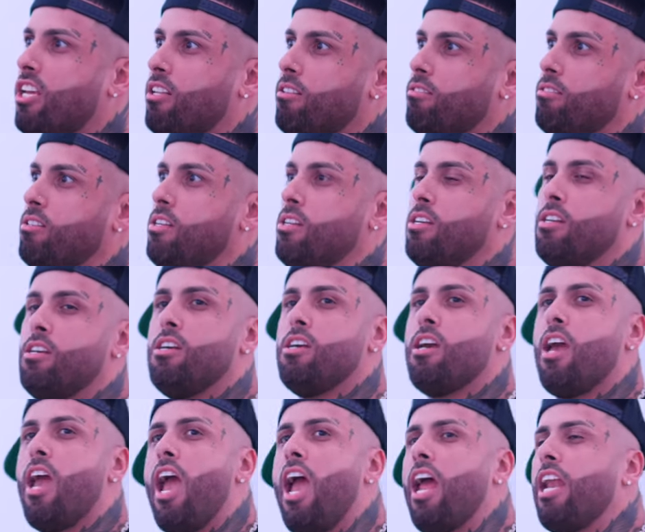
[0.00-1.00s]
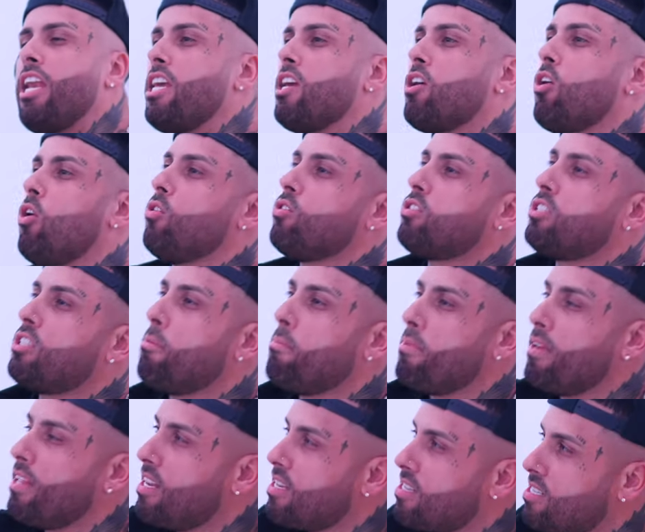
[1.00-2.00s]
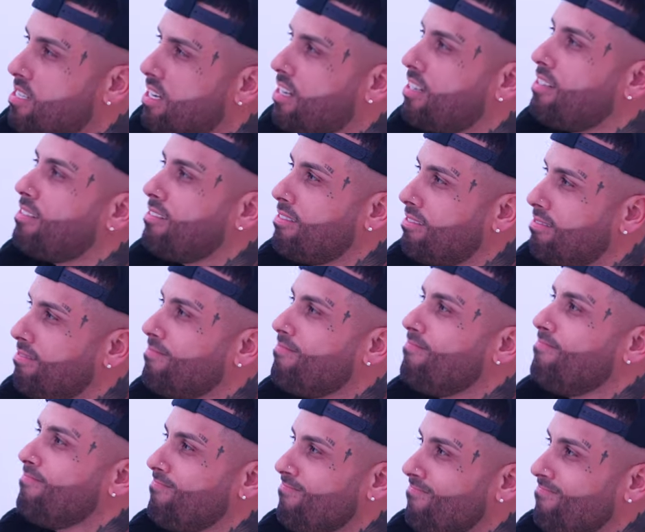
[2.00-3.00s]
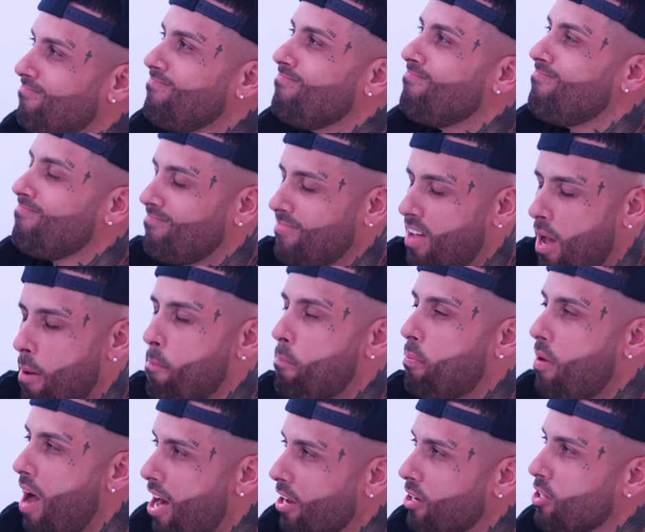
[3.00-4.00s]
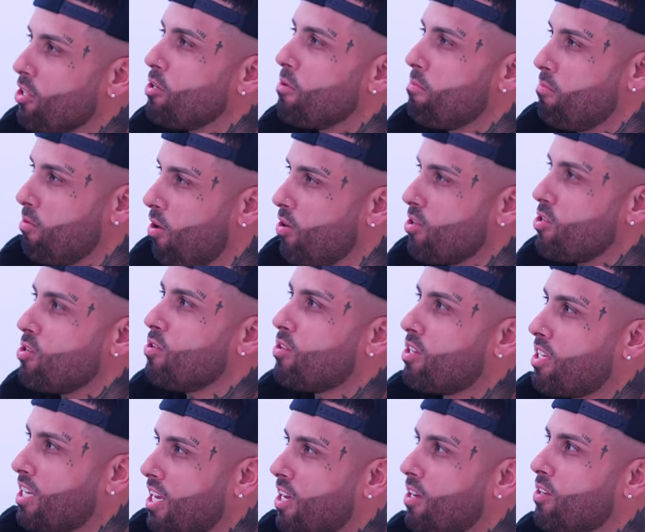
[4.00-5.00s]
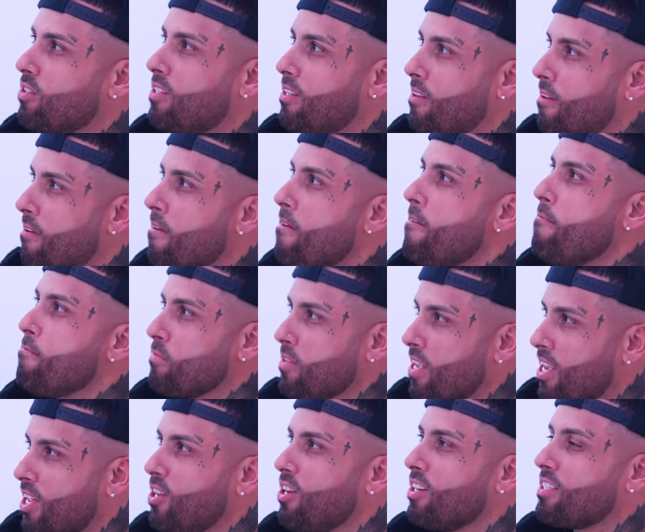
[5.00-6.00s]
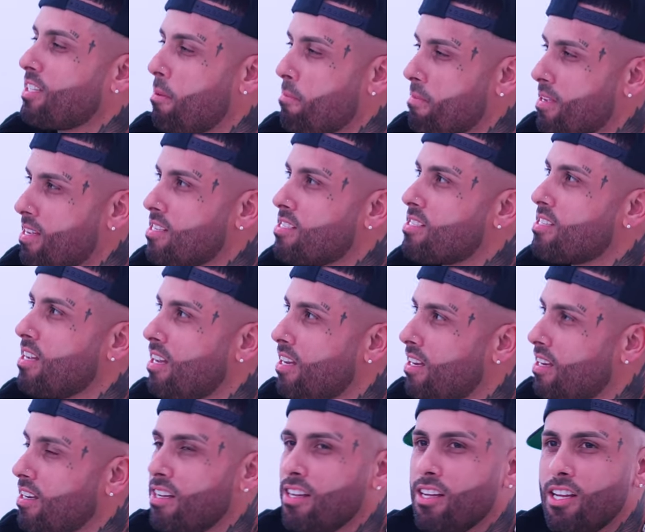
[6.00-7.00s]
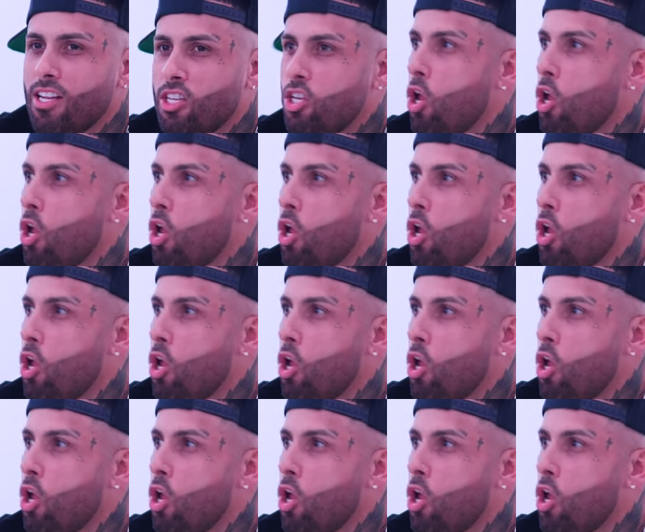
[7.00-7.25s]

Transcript: He's like, oh, let's and go. And he goes to me and I said, I'm proud of you, bro. Oh, no he more mini, mini. He looked at me, he said, No mini mini?